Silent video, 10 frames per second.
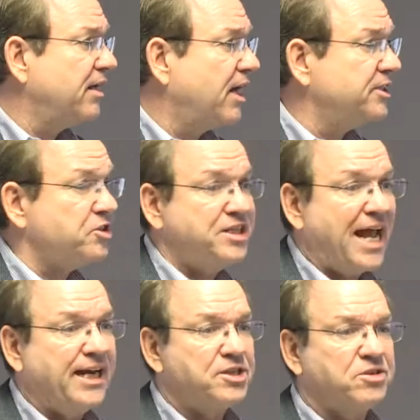
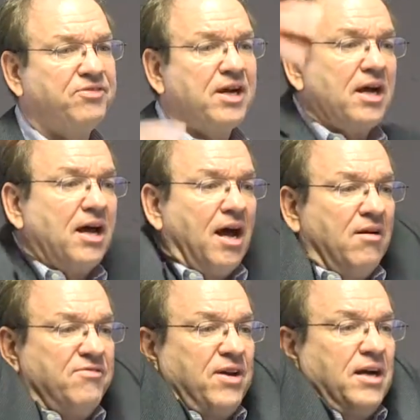understandings of
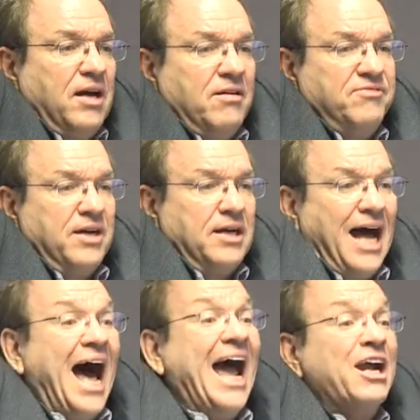
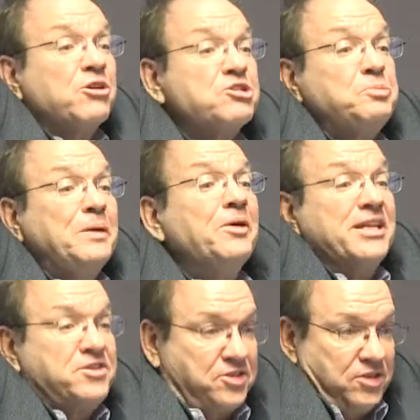higher
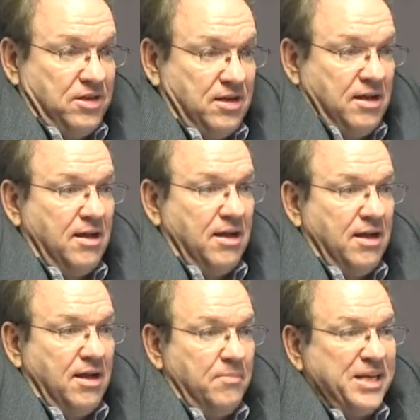spirits
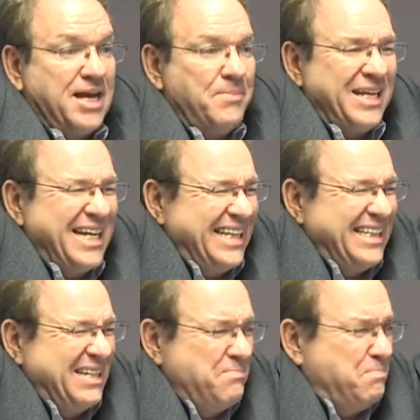becoming
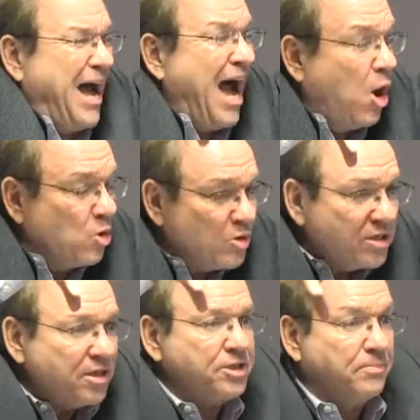
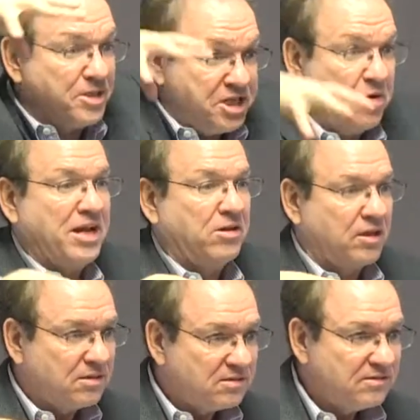bound to
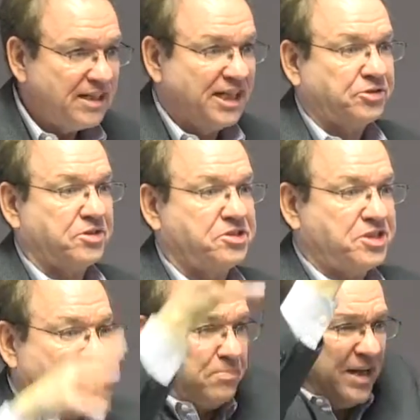material interests
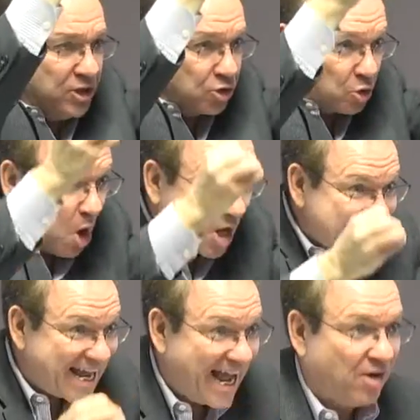and being drawn
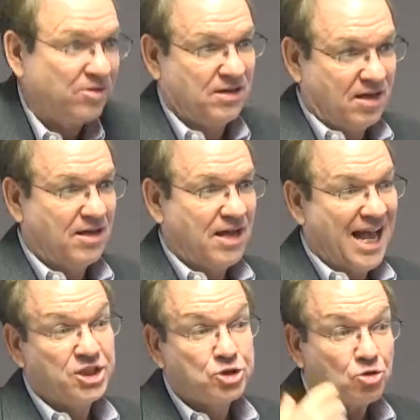down
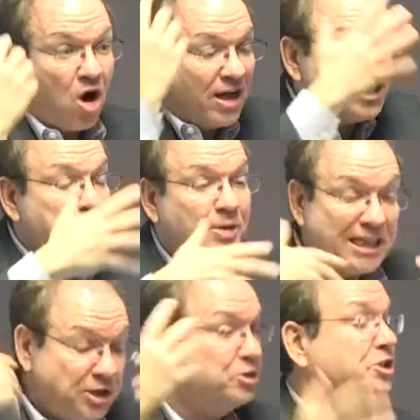and drawn into
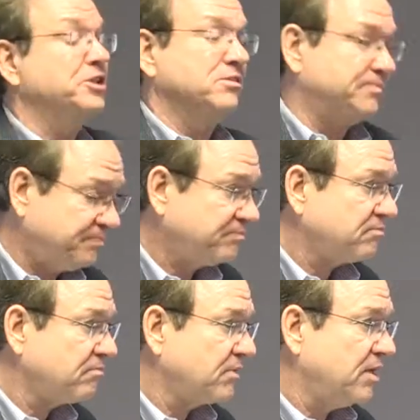illusion,
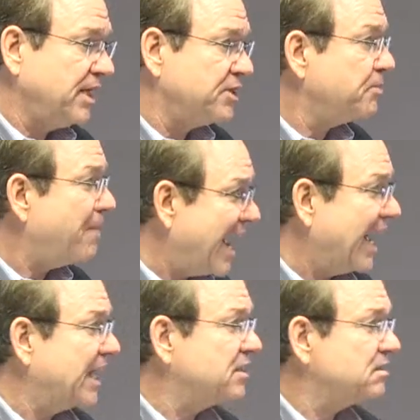into Maya,